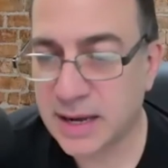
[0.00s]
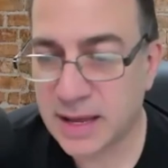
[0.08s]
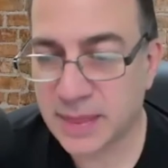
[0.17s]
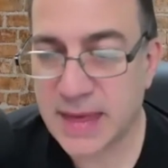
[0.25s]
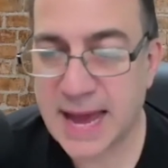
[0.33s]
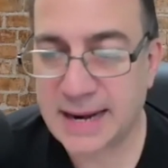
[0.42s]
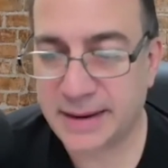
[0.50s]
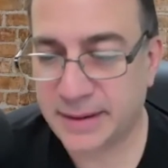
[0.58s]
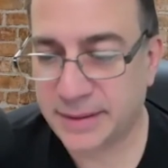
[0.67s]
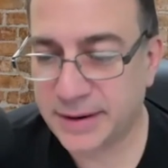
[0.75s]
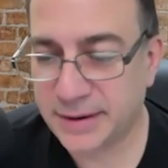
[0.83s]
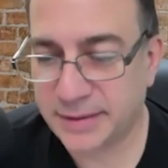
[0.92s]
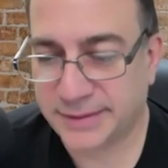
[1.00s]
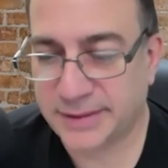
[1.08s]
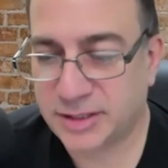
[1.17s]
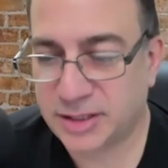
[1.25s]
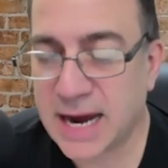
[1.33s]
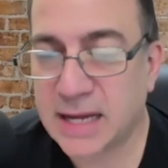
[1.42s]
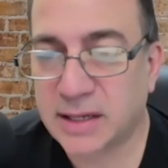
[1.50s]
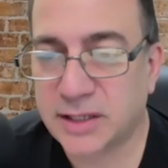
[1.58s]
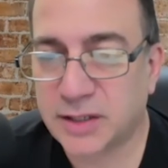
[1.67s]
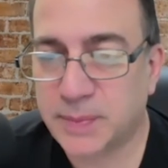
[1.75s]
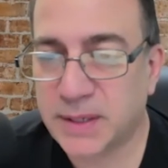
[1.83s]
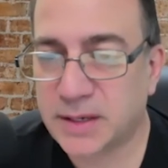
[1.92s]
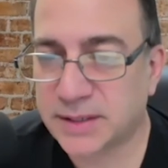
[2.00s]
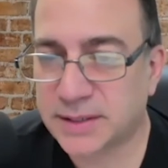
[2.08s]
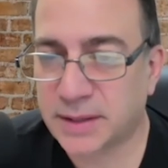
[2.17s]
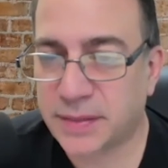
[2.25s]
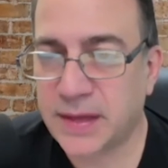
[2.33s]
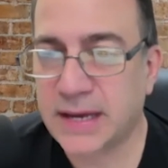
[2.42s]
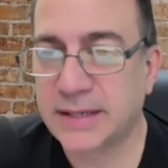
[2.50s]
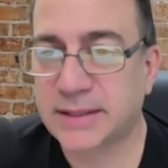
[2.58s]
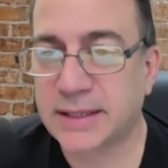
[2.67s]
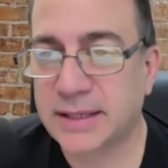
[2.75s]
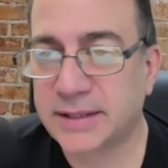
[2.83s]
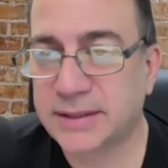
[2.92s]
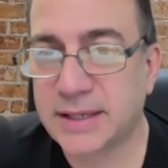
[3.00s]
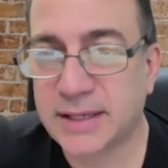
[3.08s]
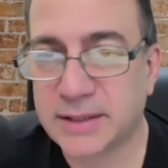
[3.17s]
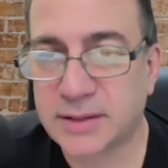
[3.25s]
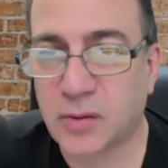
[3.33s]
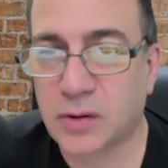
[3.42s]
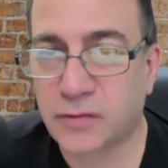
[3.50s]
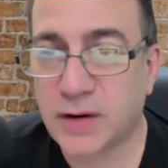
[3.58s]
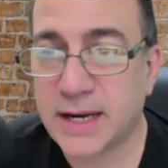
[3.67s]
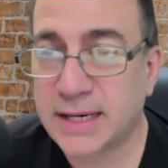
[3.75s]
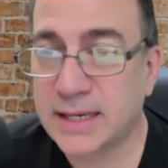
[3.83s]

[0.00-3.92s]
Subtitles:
that there is a challenge because the things that exist already